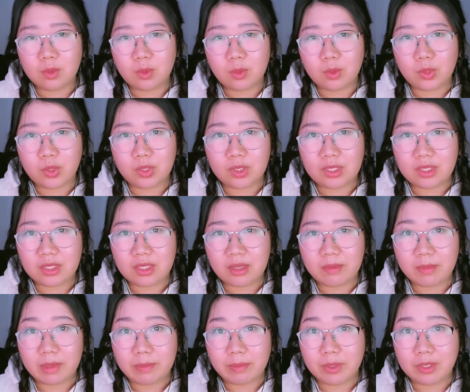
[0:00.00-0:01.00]
So you can
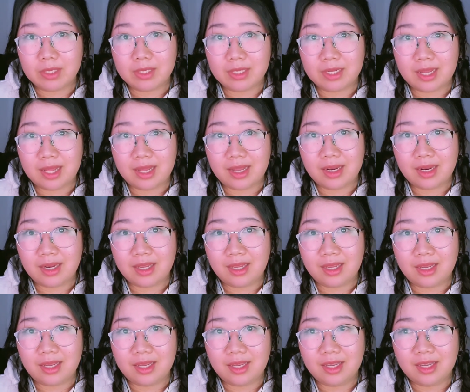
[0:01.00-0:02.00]
see my
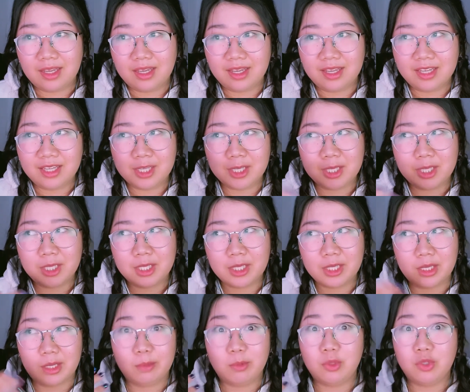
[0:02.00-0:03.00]
personality
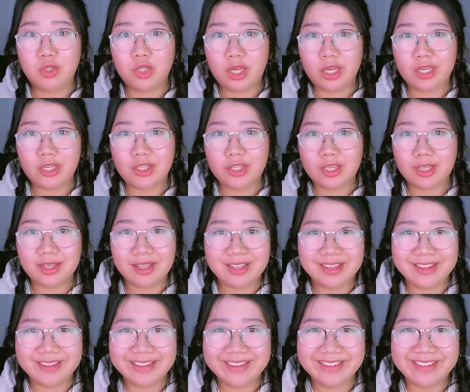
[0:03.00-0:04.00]
keeps
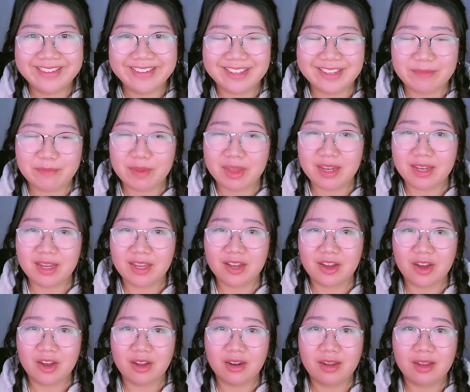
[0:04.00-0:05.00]
changing
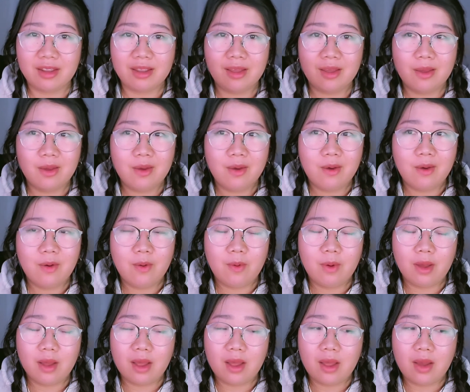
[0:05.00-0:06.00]
depending on
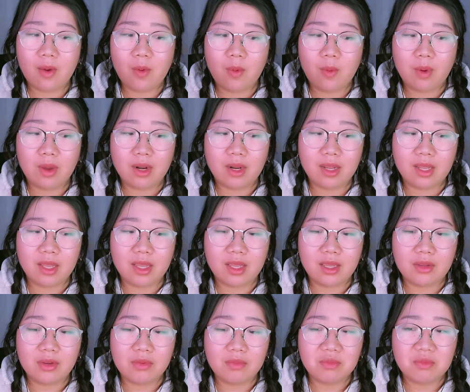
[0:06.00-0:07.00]
what
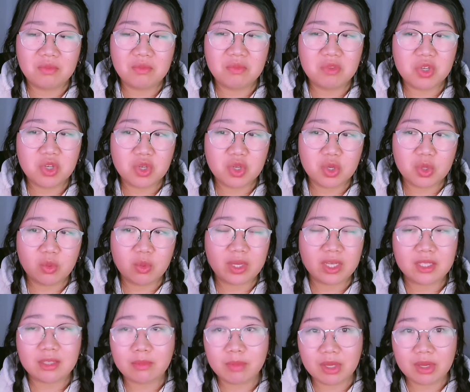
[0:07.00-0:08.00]
I
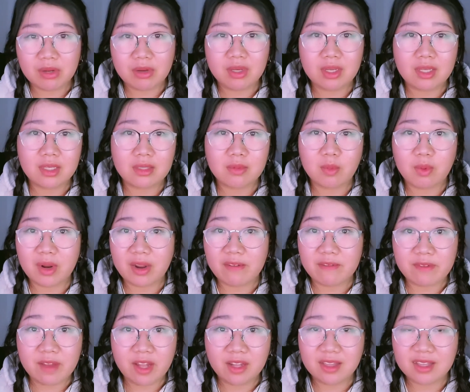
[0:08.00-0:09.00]
do experience,
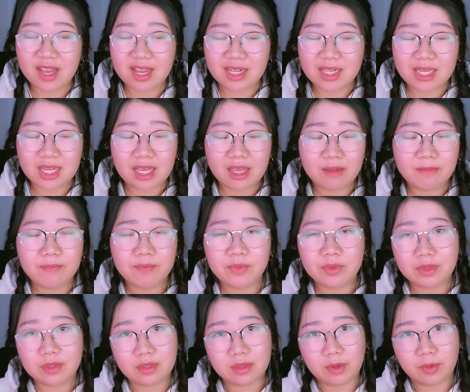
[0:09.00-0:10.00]
what I felt that day.
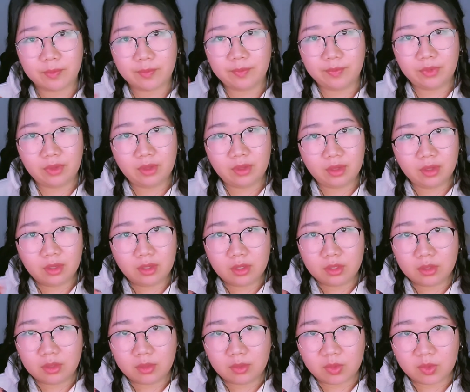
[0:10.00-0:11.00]
So
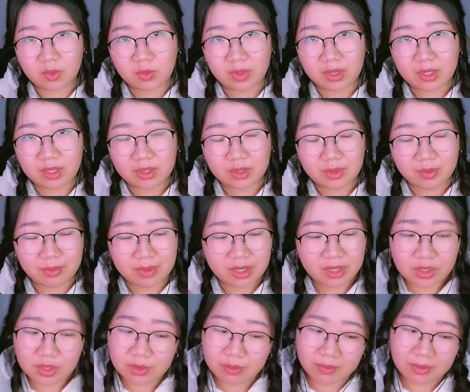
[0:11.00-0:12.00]
don't sweat it too
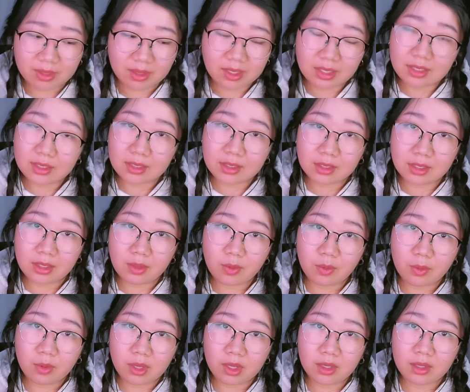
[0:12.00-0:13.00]
much, but let's
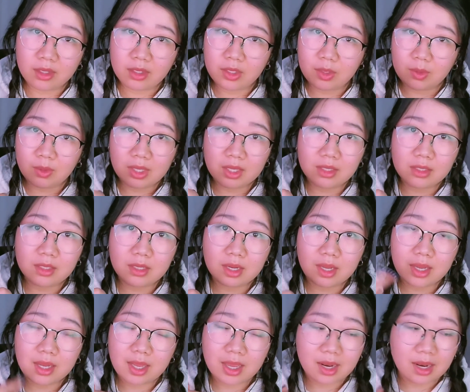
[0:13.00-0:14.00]
see what you get
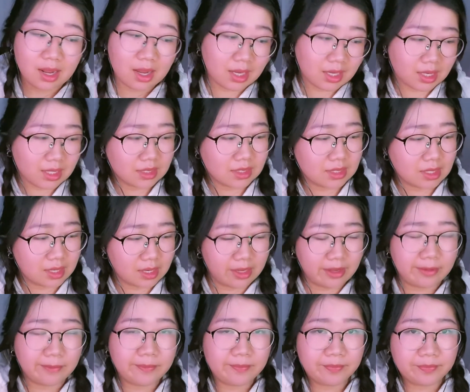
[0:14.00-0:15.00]
today and I get
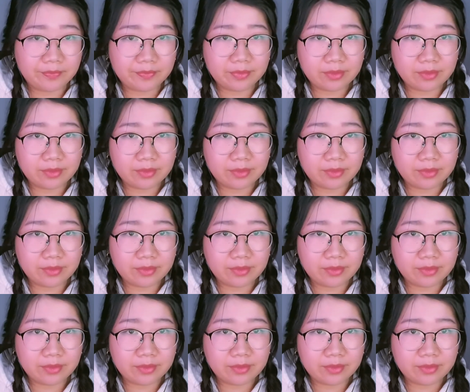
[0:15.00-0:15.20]
today.